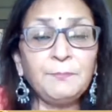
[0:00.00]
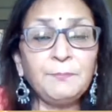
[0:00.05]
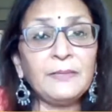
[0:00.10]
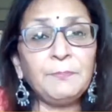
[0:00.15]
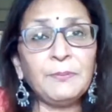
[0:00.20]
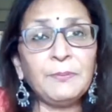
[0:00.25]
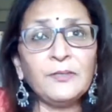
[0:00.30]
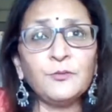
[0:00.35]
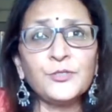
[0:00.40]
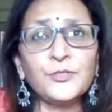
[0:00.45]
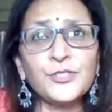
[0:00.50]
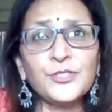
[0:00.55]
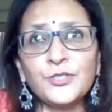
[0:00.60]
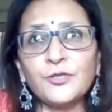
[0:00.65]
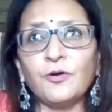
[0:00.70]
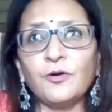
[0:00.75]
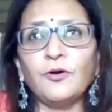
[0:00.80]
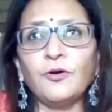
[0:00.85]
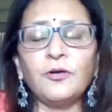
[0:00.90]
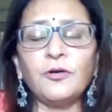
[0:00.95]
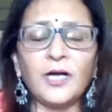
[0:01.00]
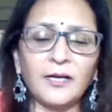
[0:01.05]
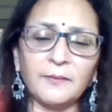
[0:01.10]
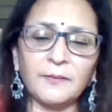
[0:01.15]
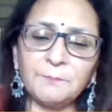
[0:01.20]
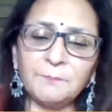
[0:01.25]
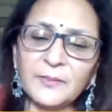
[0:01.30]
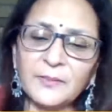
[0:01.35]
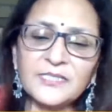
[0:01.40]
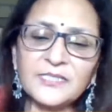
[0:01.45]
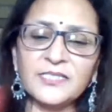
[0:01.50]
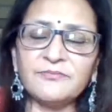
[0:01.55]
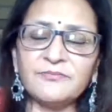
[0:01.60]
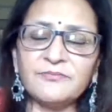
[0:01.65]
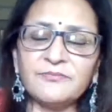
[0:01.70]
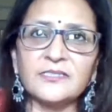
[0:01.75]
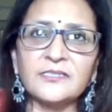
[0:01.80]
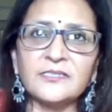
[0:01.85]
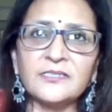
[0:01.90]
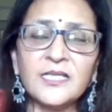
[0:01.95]
People who show
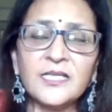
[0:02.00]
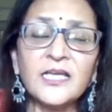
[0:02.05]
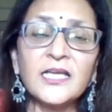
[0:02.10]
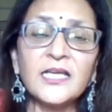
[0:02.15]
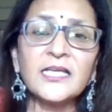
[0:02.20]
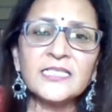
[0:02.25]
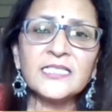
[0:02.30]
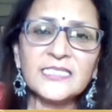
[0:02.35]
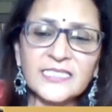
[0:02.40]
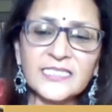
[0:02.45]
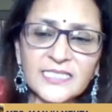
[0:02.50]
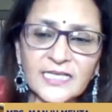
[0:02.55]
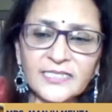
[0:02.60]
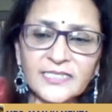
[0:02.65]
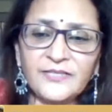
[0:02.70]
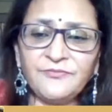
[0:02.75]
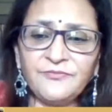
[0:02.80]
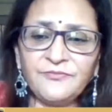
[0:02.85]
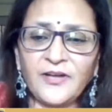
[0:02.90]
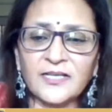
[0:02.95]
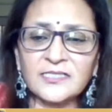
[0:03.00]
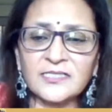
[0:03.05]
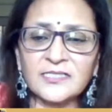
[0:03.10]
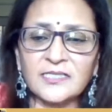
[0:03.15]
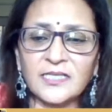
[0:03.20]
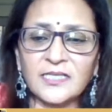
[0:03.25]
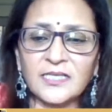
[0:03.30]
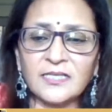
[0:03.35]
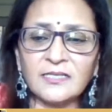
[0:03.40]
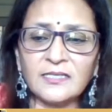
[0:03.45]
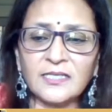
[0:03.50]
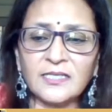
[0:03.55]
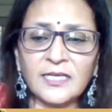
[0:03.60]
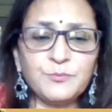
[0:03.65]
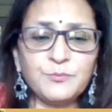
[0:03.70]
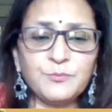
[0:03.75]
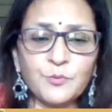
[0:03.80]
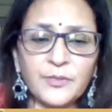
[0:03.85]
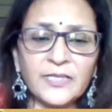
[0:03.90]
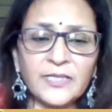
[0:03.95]
perseverance steadfastly keep
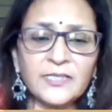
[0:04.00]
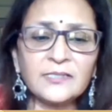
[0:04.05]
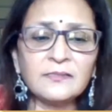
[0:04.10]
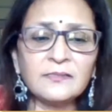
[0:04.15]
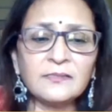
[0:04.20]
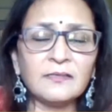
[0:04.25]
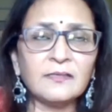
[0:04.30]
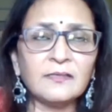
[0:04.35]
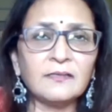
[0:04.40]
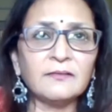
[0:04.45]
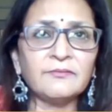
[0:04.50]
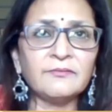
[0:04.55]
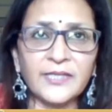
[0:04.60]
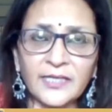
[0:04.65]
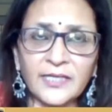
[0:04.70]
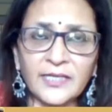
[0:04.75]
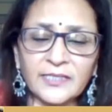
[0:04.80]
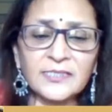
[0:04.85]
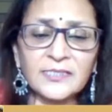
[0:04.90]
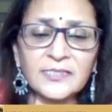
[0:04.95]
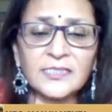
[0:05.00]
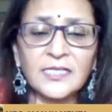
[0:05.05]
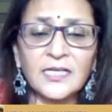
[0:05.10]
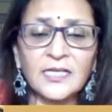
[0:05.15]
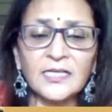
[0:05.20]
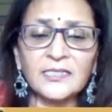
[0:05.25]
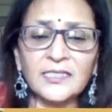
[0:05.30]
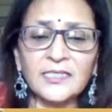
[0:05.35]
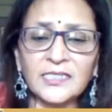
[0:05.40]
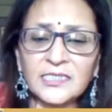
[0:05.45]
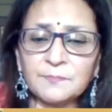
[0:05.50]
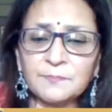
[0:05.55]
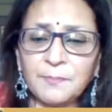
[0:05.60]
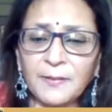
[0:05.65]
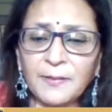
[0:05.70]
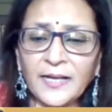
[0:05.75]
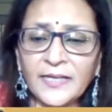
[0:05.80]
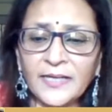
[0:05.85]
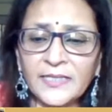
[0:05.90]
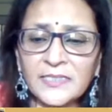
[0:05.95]
doing things
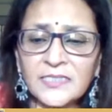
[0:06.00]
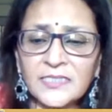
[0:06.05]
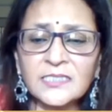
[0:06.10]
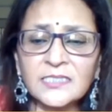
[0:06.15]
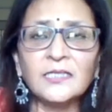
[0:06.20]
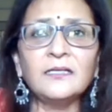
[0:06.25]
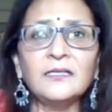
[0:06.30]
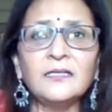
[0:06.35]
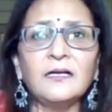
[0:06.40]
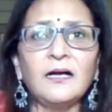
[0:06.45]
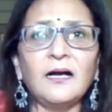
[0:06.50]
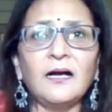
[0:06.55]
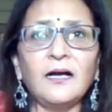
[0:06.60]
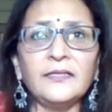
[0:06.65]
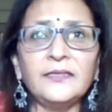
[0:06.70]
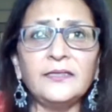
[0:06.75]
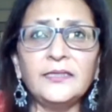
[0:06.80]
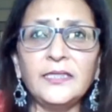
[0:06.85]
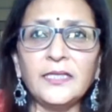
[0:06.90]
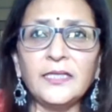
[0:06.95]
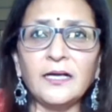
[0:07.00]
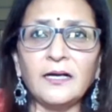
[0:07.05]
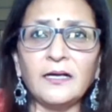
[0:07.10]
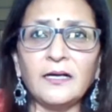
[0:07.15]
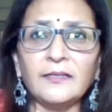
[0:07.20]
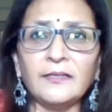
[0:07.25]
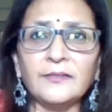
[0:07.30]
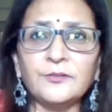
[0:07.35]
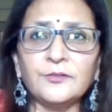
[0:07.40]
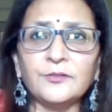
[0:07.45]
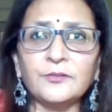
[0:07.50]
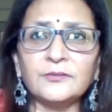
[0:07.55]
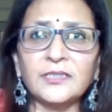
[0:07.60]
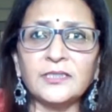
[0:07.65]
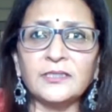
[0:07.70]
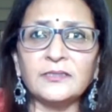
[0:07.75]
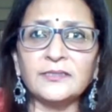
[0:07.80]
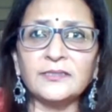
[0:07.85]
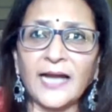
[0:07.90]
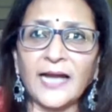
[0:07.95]
despite the
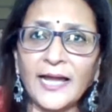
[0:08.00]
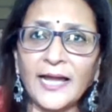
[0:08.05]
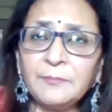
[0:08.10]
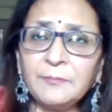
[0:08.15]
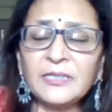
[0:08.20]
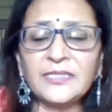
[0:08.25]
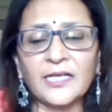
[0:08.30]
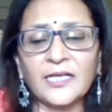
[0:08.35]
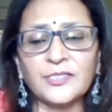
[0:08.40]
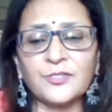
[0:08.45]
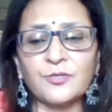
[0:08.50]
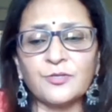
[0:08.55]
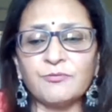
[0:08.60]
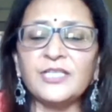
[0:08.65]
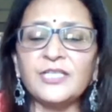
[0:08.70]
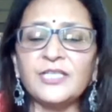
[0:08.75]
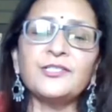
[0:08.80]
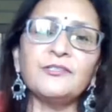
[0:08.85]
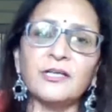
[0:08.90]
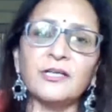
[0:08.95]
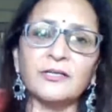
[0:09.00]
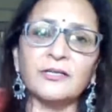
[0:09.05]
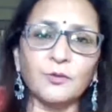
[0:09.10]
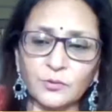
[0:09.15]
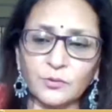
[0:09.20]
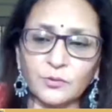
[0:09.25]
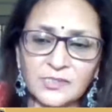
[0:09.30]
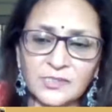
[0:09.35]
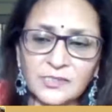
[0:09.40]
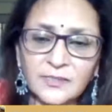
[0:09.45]
time it takes to reach their goals.